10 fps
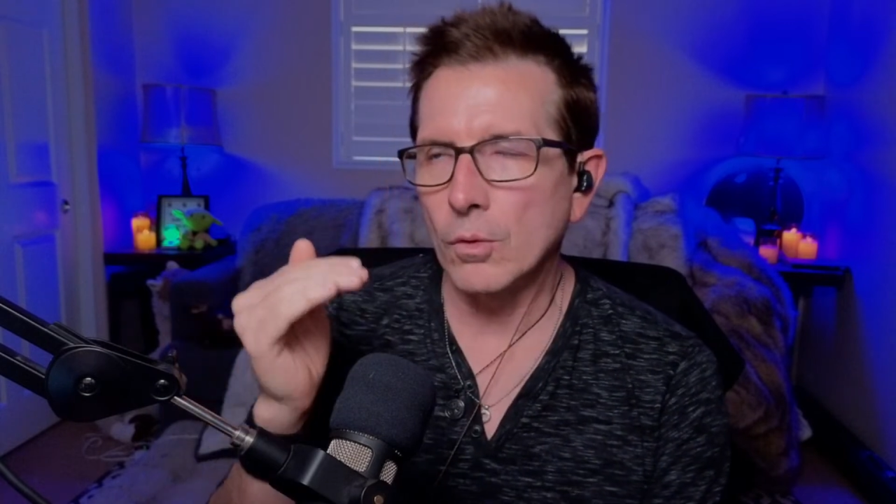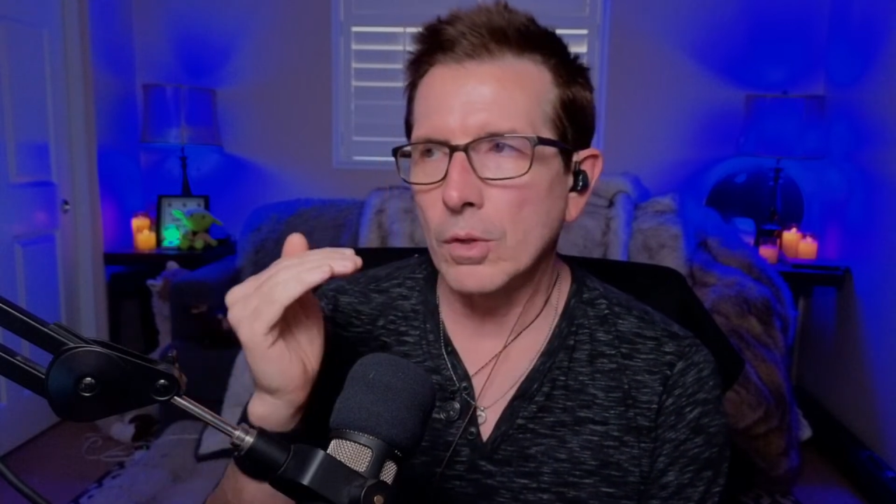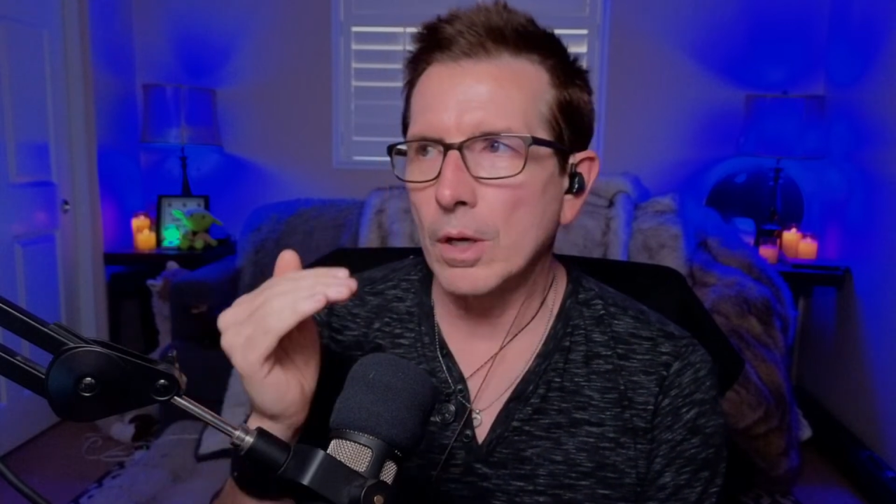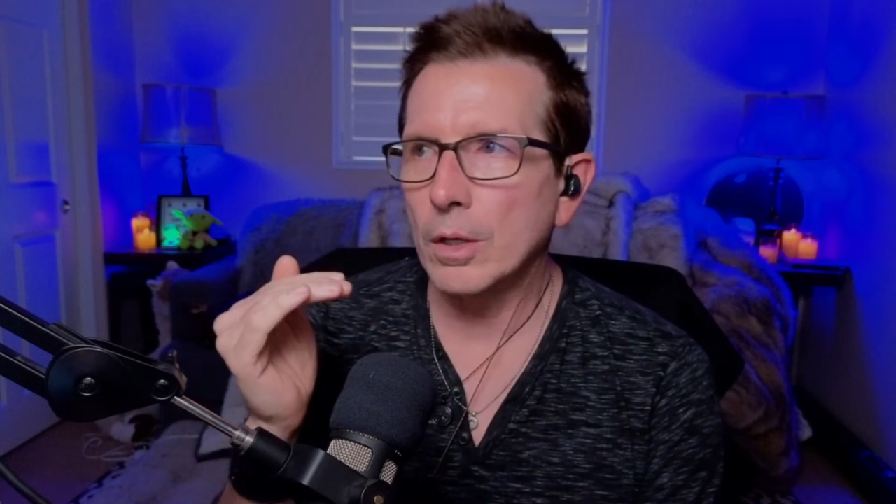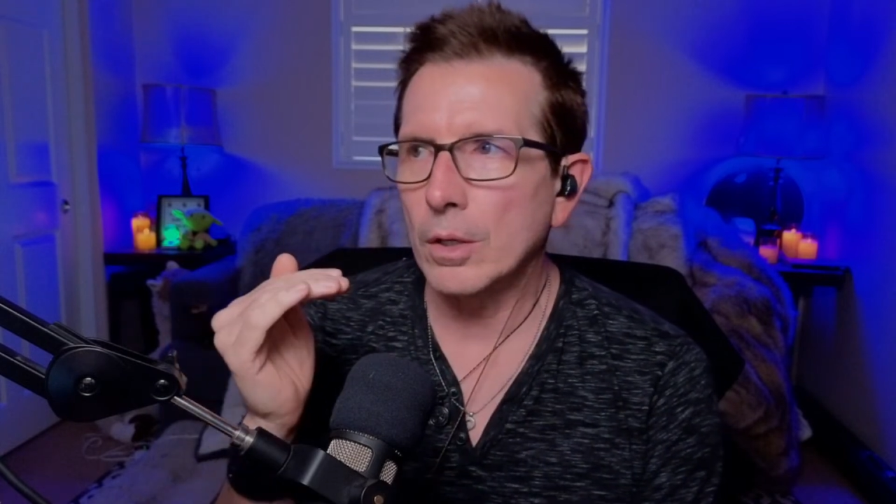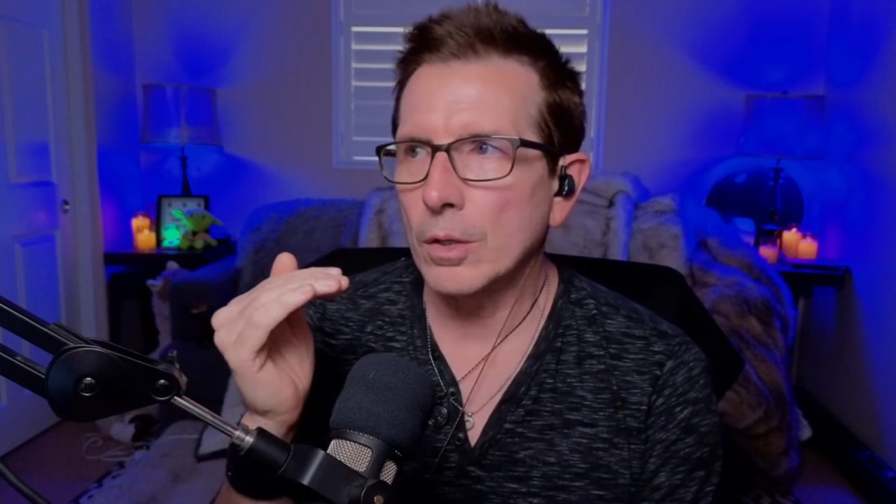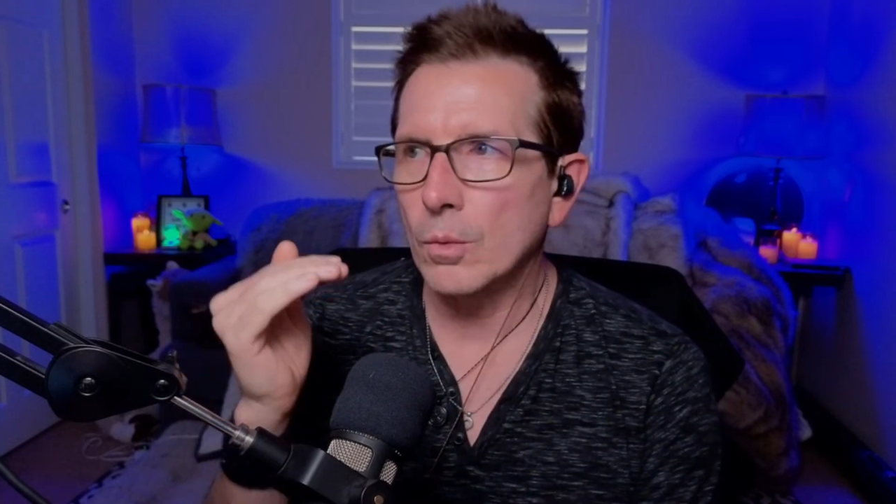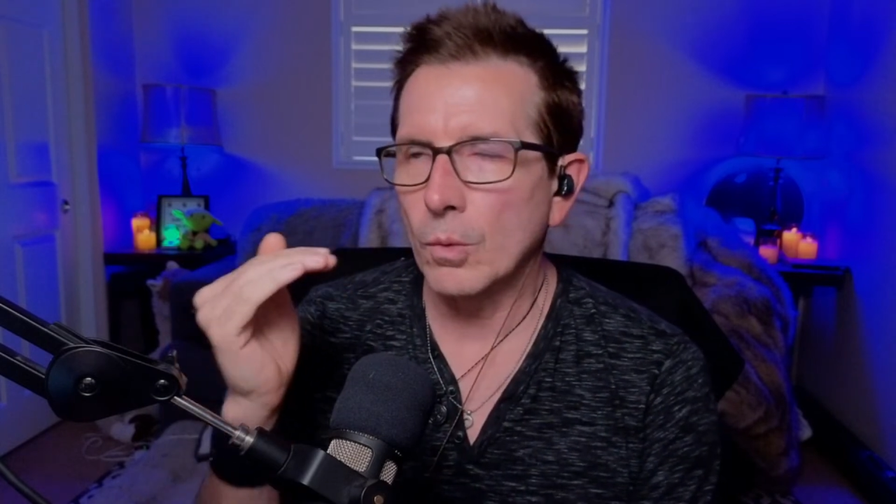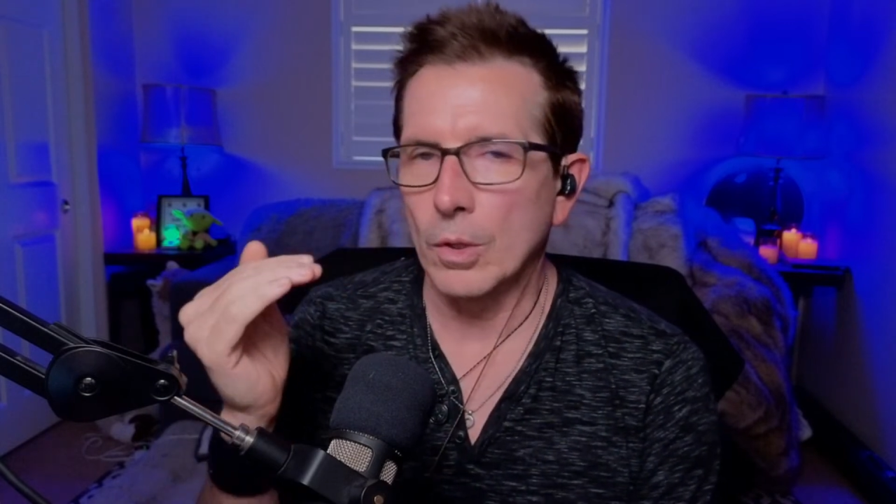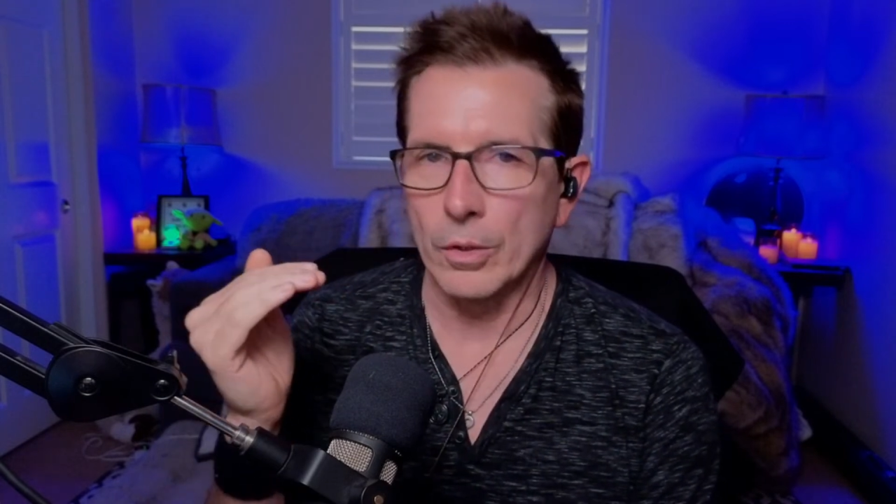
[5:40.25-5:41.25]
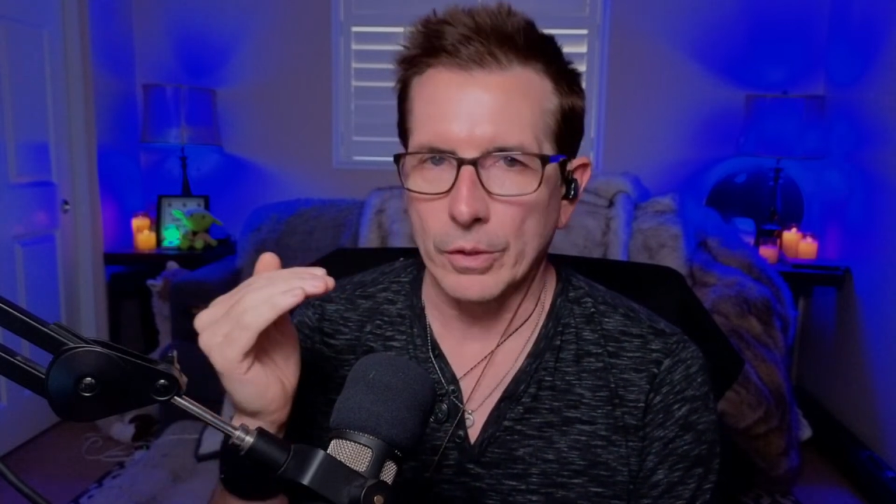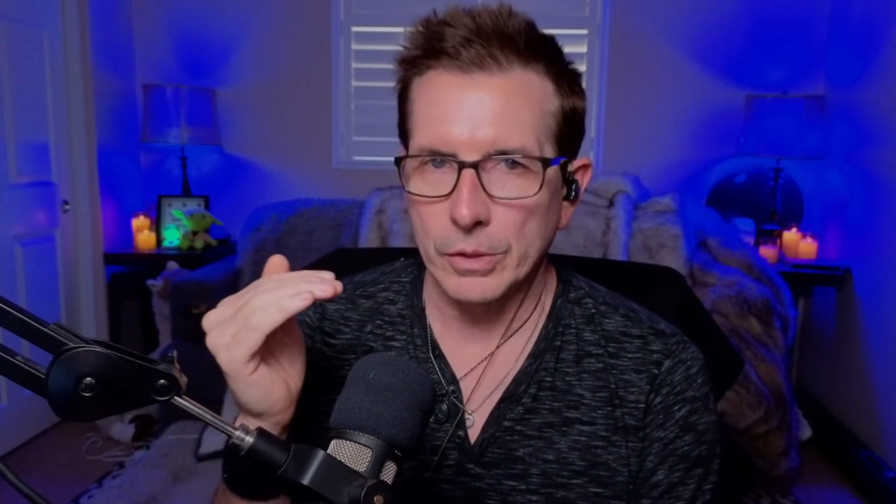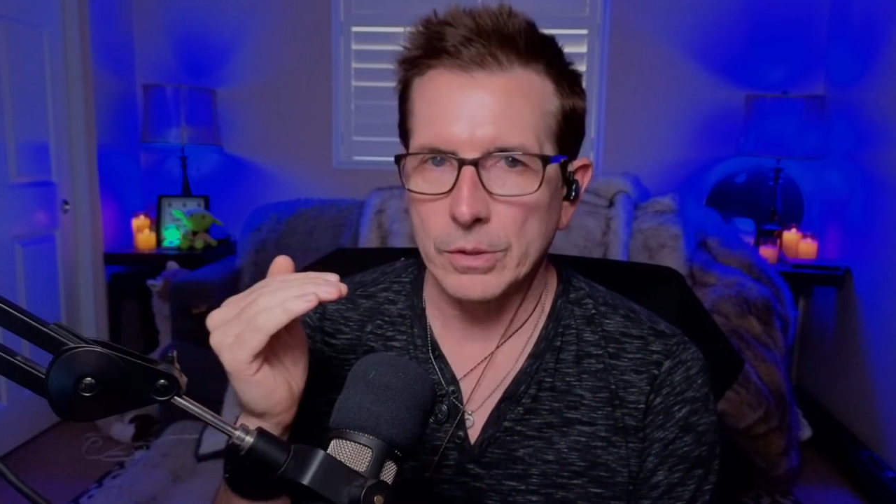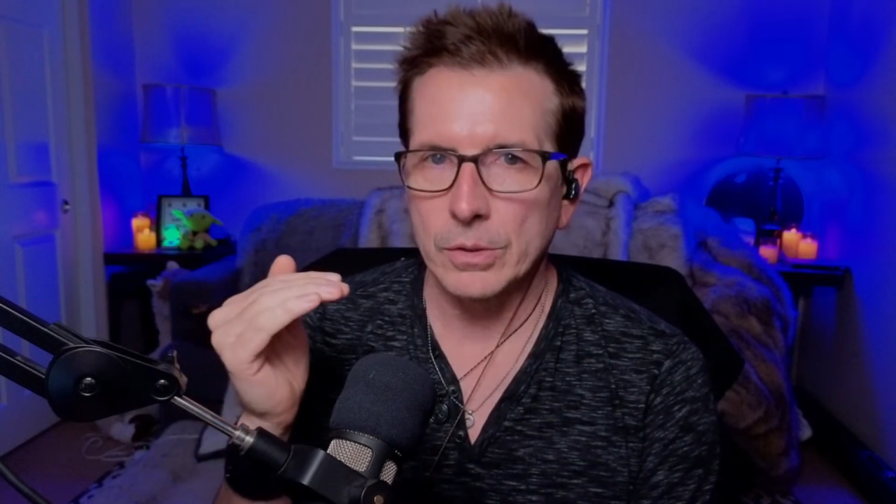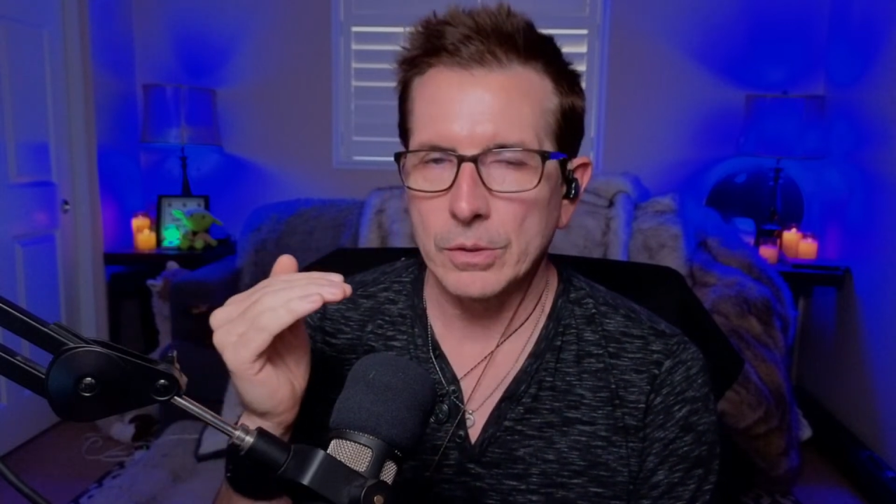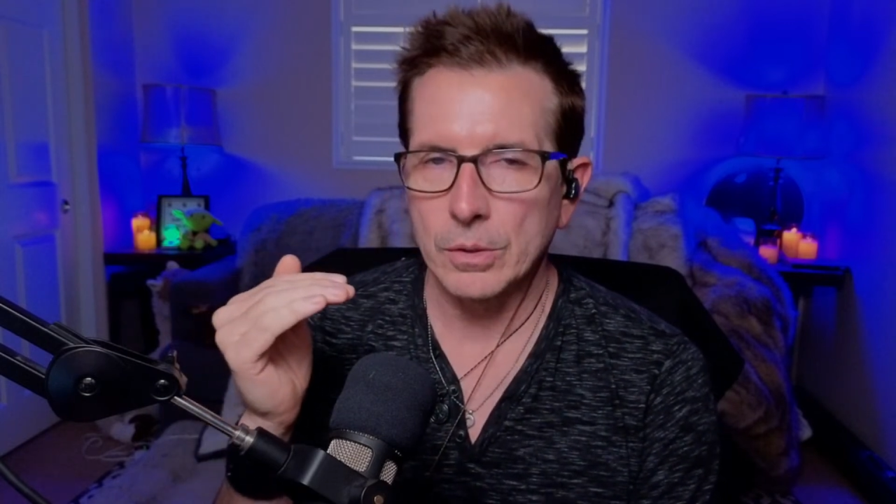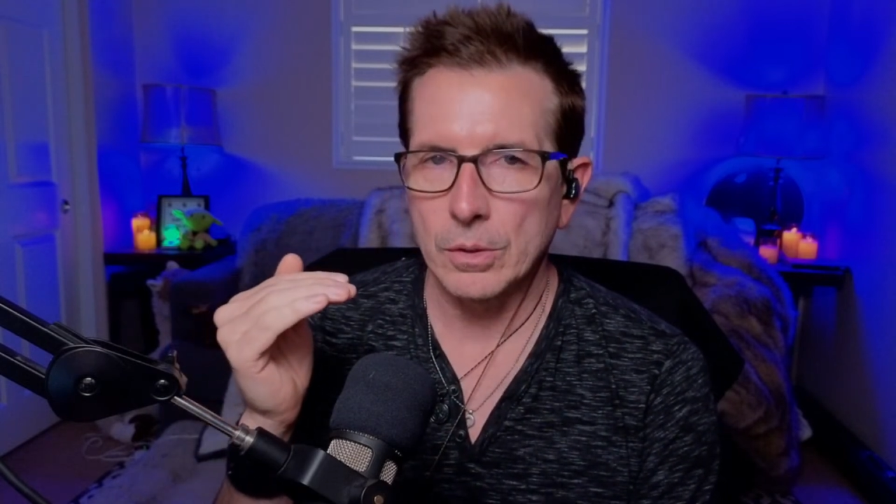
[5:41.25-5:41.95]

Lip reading: longer works